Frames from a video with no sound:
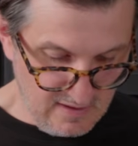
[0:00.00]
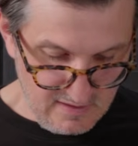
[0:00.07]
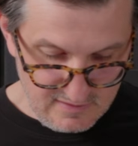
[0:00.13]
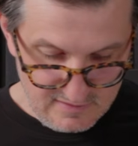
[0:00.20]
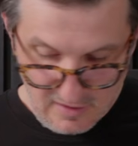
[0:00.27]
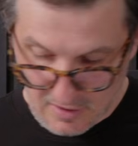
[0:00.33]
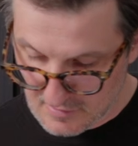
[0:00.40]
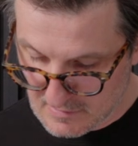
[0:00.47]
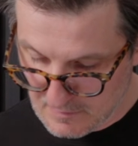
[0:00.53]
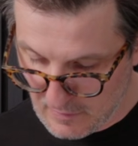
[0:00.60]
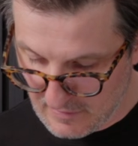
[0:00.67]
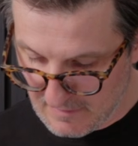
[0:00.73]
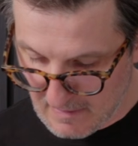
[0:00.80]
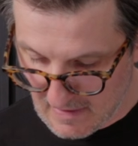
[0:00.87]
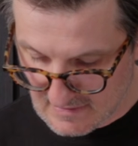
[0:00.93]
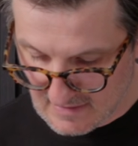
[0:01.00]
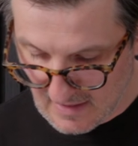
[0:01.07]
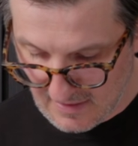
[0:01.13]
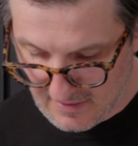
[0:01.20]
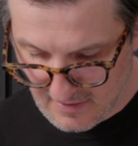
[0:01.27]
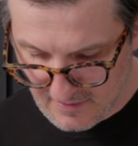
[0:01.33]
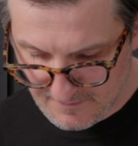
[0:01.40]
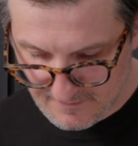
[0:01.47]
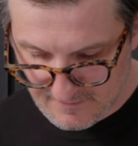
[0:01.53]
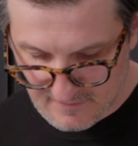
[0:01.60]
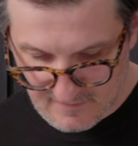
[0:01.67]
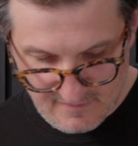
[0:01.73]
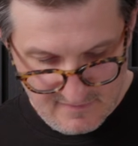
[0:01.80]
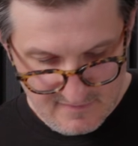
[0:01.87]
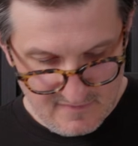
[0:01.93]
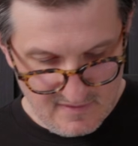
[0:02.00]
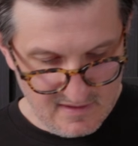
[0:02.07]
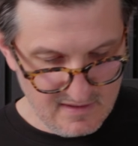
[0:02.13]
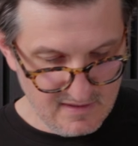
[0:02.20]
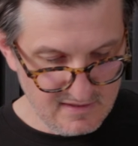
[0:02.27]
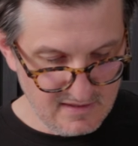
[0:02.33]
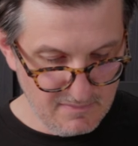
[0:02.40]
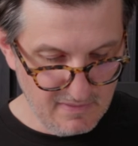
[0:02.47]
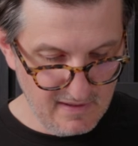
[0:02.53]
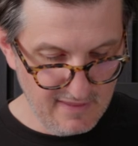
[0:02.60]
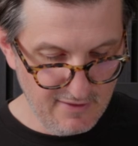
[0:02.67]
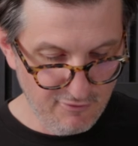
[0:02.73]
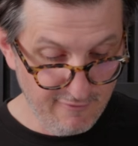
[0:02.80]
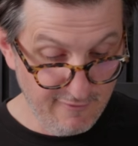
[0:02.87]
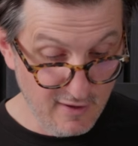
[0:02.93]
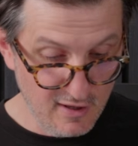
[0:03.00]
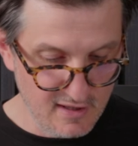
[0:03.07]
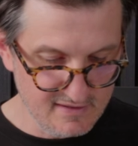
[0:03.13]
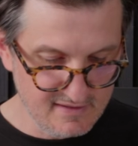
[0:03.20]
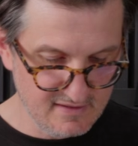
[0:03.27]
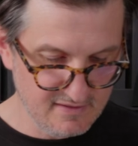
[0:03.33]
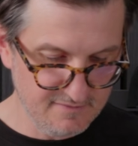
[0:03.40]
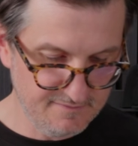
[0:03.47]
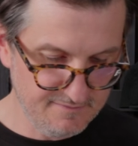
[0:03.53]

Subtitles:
So to put this back together, simply the reverse,